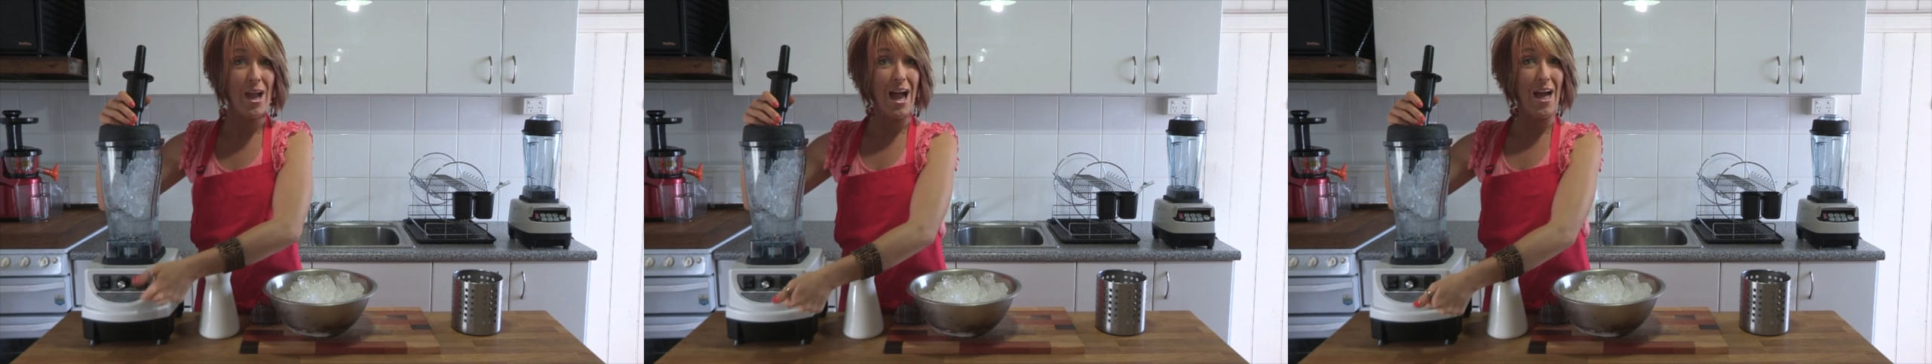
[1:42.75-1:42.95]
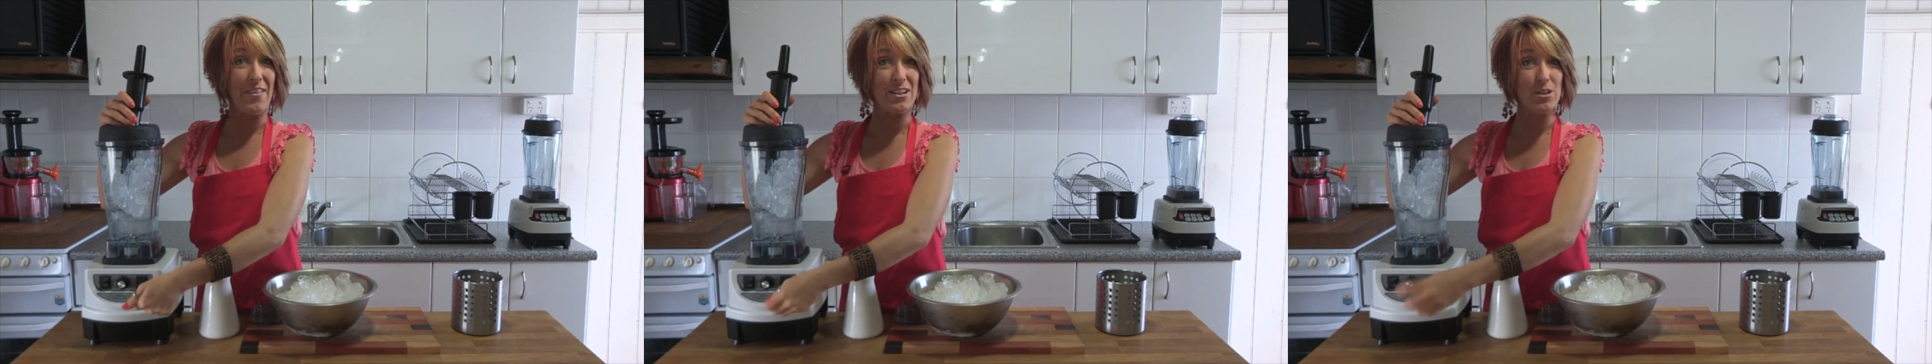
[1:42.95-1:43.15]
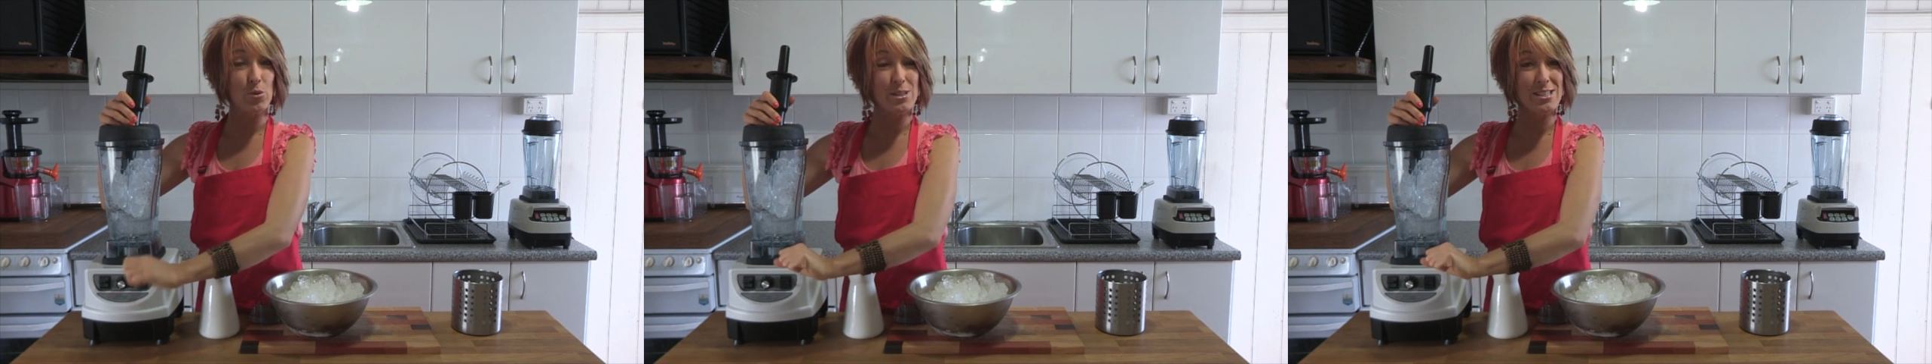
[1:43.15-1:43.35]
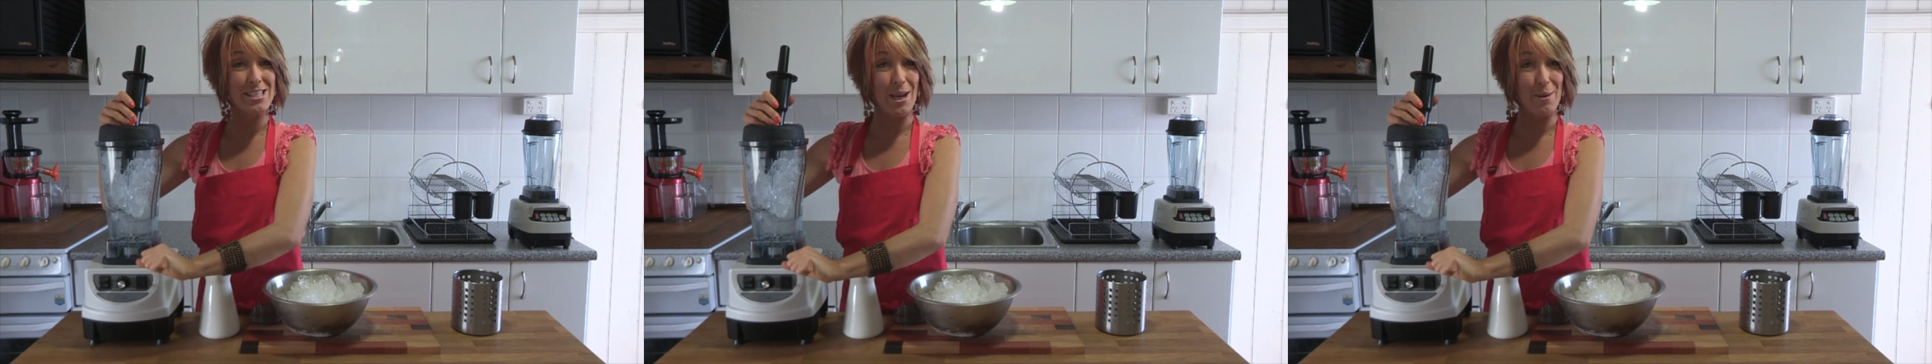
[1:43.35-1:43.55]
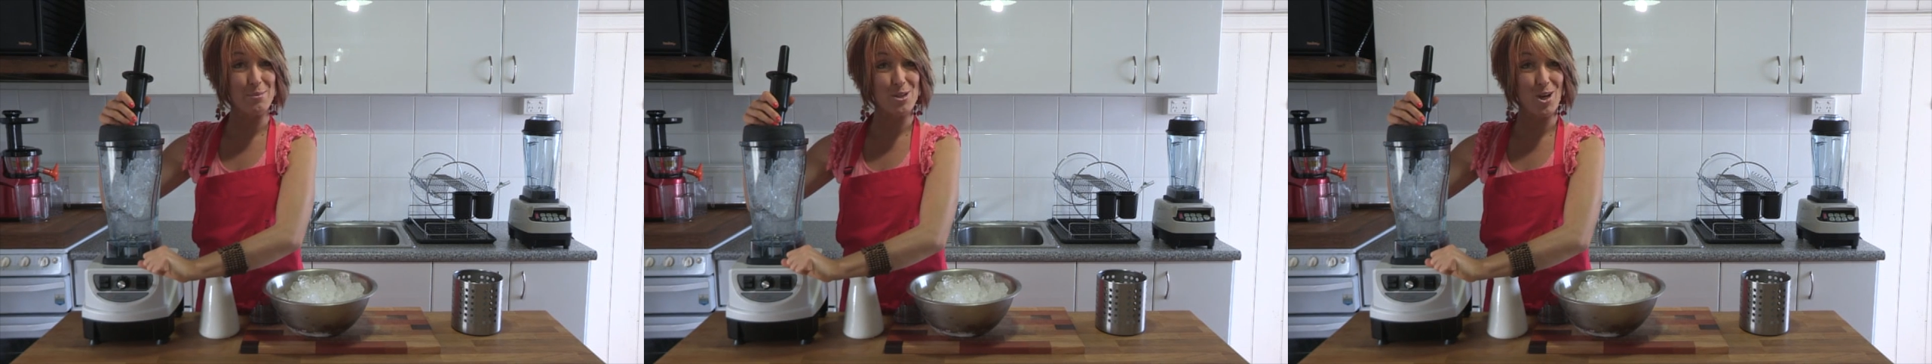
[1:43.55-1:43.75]
and then twist it
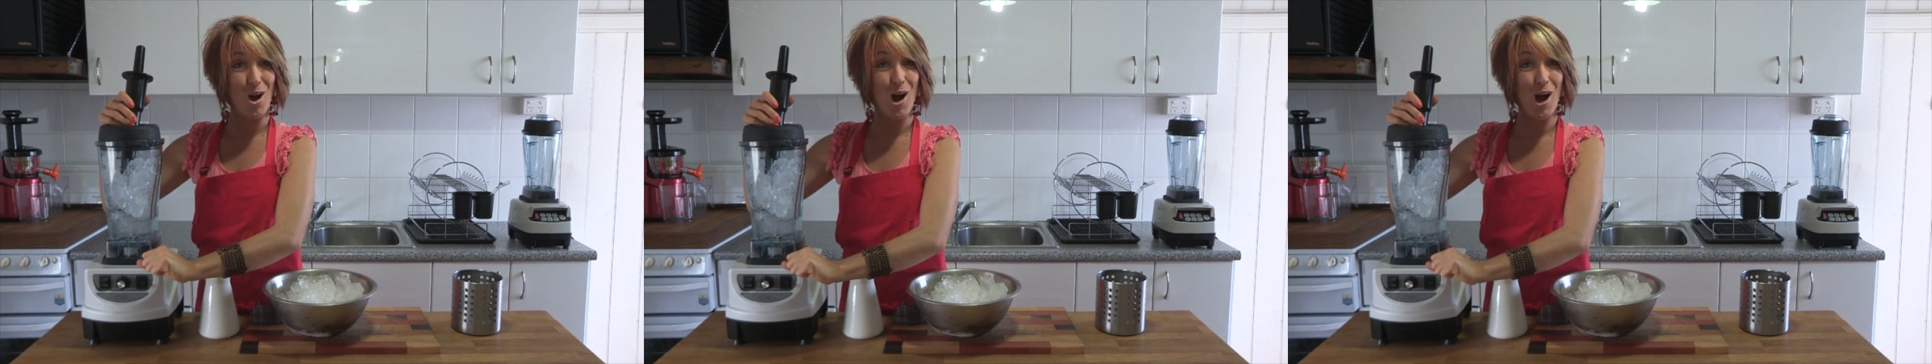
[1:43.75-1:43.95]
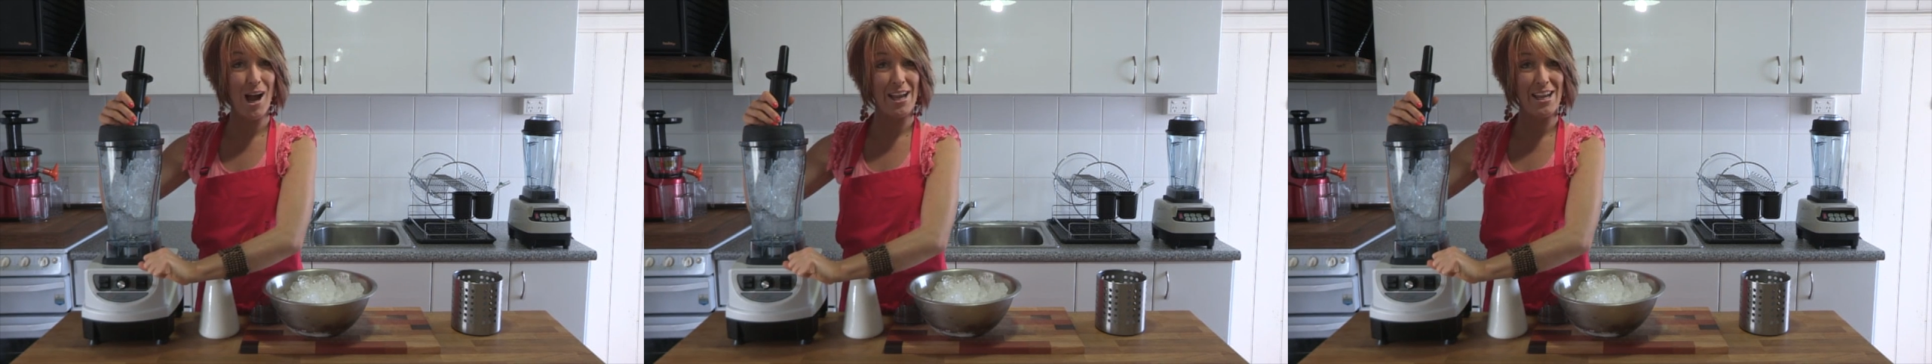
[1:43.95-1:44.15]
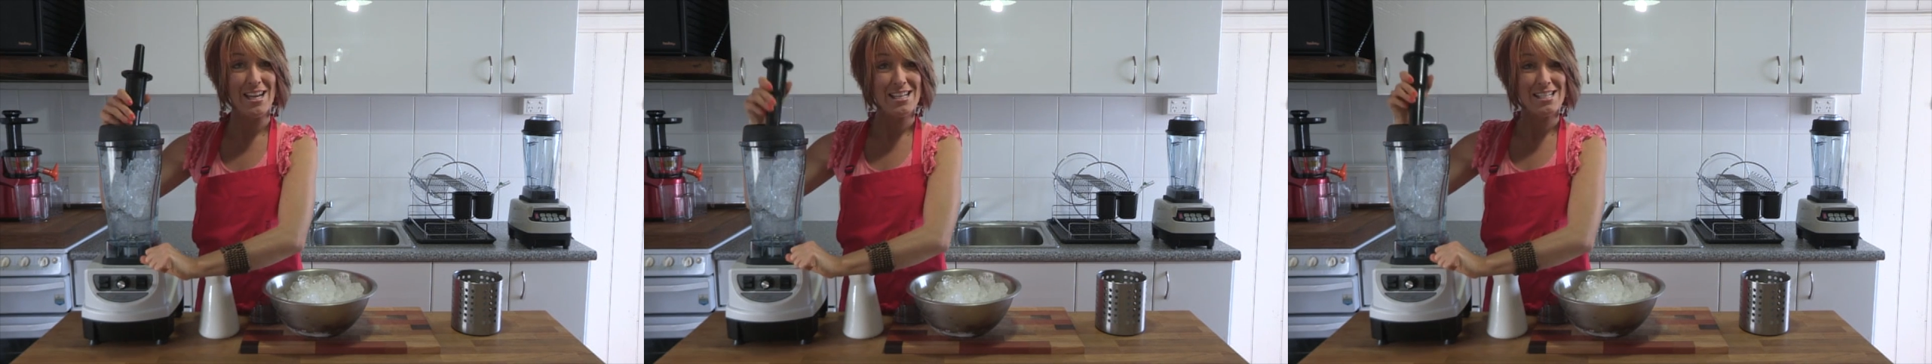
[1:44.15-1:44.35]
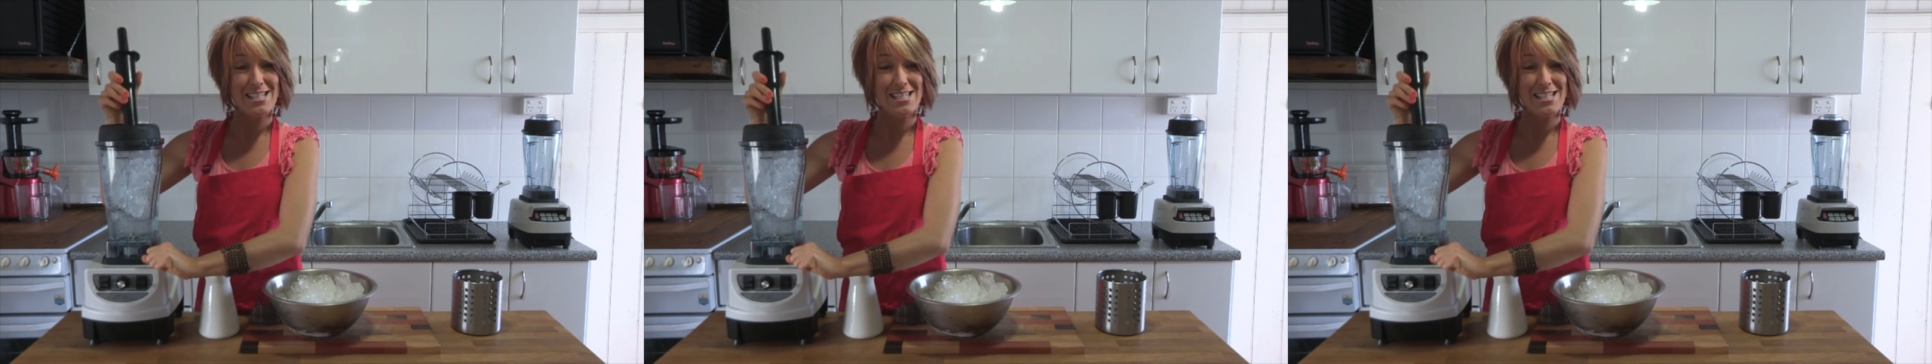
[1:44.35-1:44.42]
up to high,